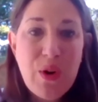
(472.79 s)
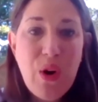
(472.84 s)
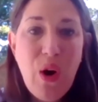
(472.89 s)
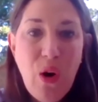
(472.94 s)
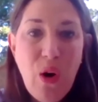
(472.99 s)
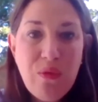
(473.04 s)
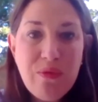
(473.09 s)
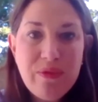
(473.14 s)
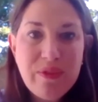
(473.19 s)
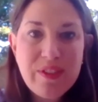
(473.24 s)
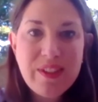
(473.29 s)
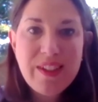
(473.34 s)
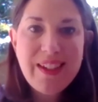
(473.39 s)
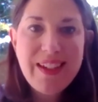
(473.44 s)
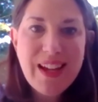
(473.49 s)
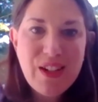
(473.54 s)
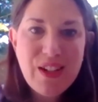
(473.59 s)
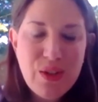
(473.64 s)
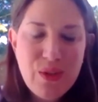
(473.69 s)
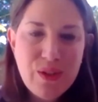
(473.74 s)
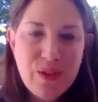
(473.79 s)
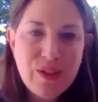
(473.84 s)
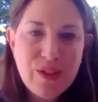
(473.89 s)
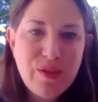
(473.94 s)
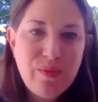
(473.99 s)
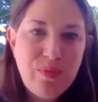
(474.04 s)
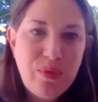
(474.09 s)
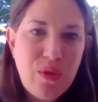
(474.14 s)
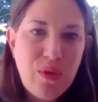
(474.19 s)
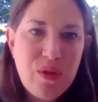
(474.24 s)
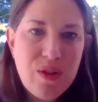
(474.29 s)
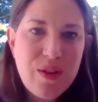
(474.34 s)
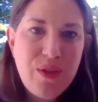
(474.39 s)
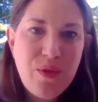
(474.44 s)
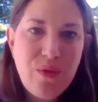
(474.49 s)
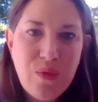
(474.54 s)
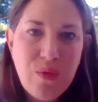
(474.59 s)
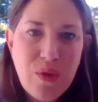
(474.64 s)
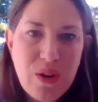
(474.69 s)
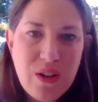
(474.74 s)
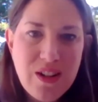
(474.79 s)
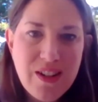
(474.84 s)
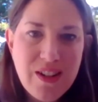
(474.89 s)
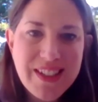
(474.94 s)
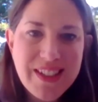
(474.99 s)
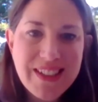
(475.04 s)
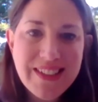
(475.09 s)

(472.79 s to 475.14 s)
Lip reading: and hopefully get to explore the world